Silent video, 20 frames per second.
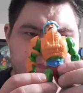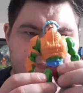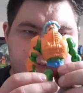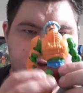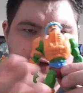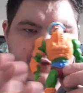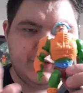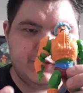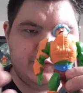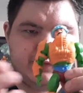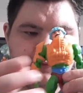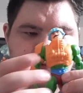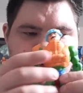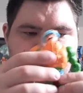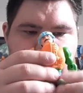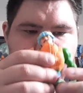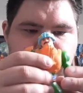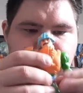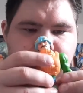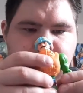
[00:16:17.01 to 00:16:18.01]
There's your full
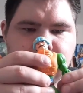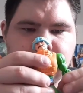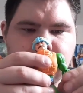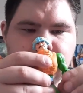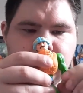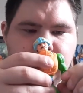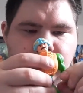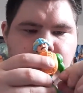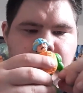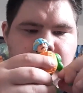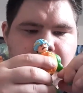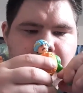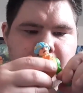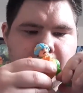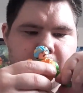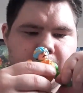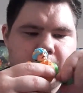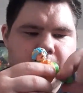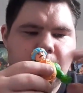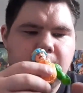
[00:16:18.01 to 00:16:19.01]
looking
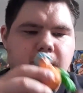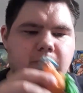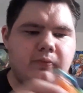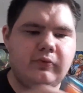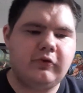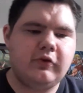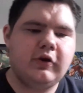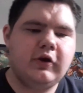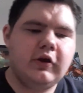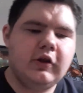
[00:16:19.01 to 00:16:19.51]
Man-at-Arms.